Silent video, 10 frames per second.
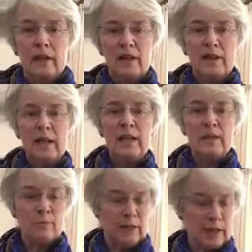It
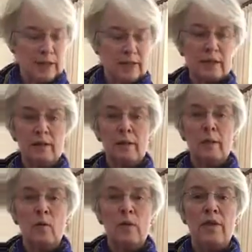takes place
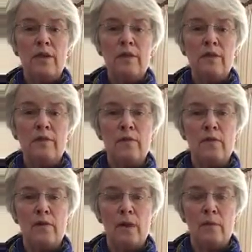within the
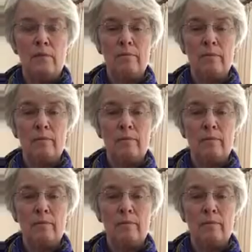forearm